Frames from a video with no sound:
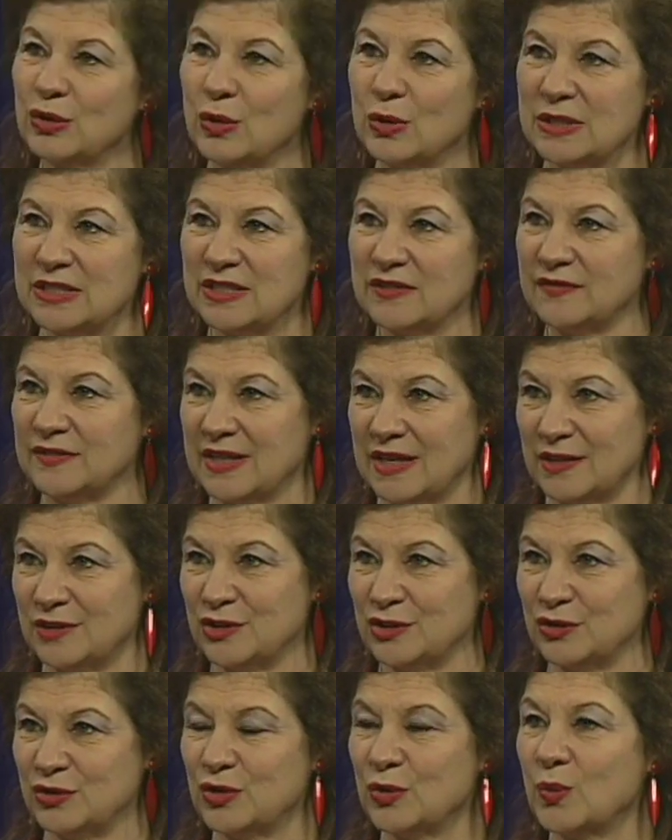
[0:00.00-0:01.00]
laws of
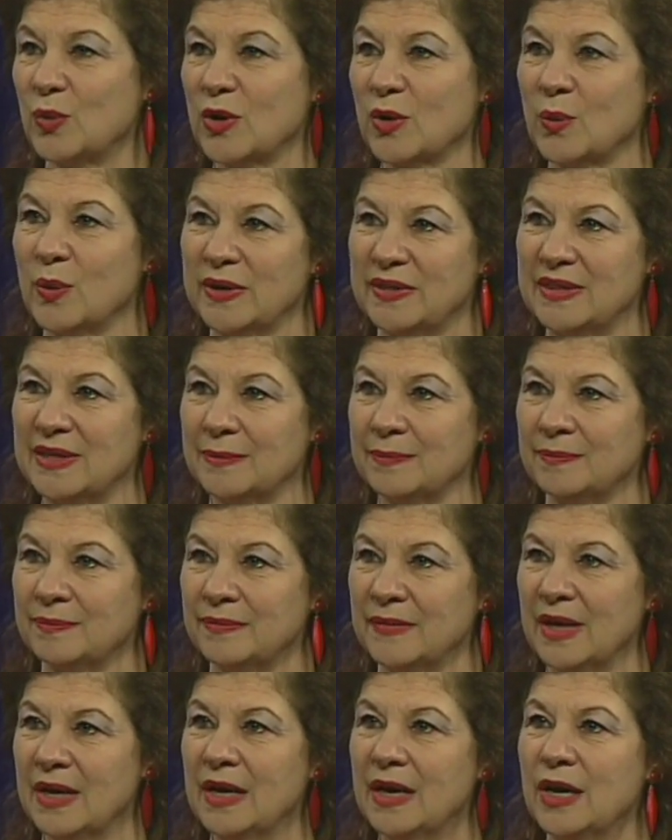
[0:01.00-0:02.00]
nature to work with them
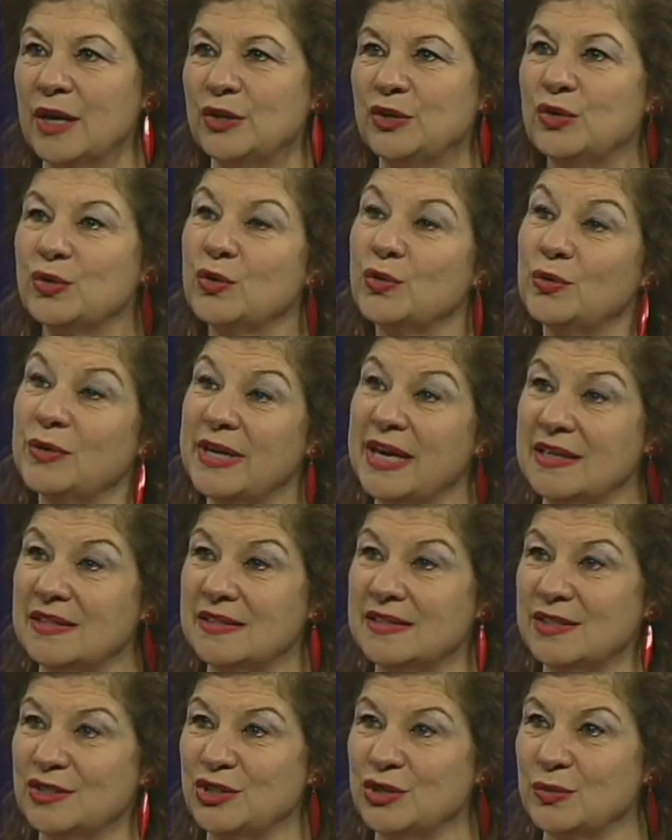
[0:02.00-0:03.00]
to create
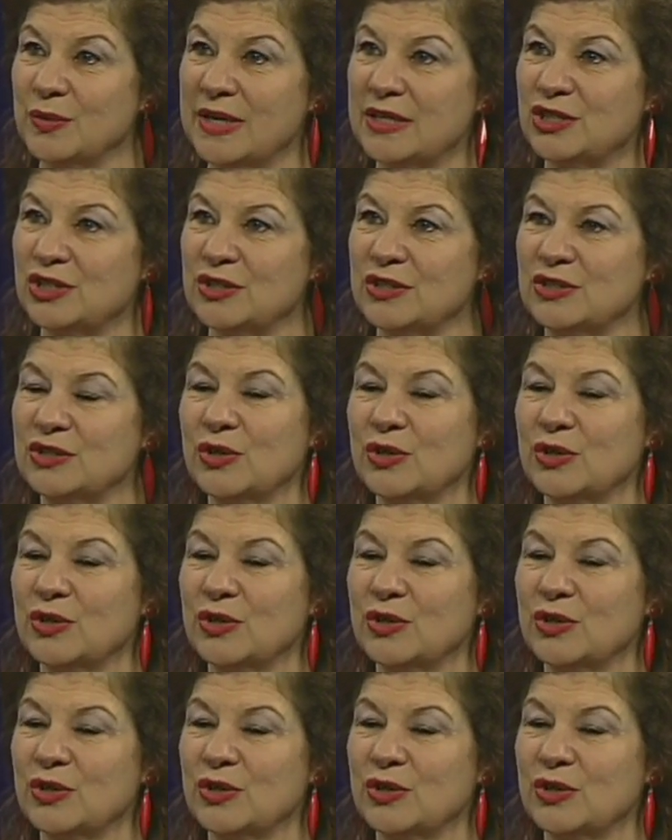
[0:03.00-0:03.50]
situations.